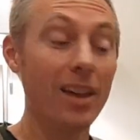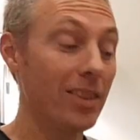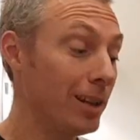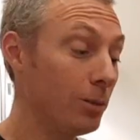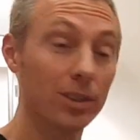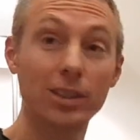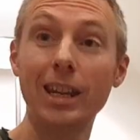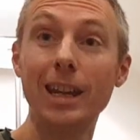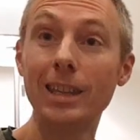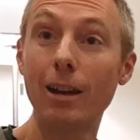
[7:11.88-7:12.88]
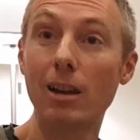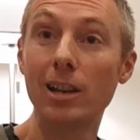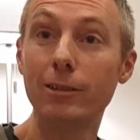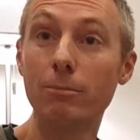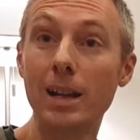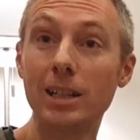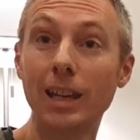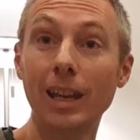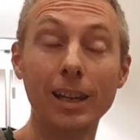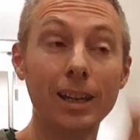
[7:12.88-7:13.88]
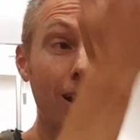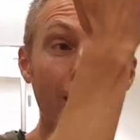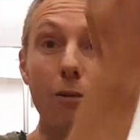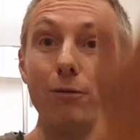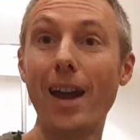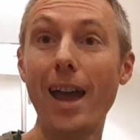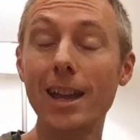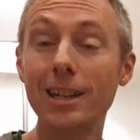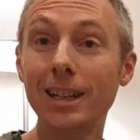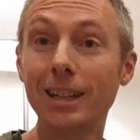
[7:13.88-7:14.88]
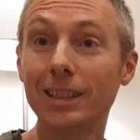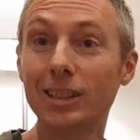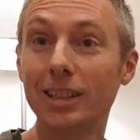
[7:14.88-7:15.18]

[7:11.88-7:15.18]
and then it will sit in that relative major key for ages.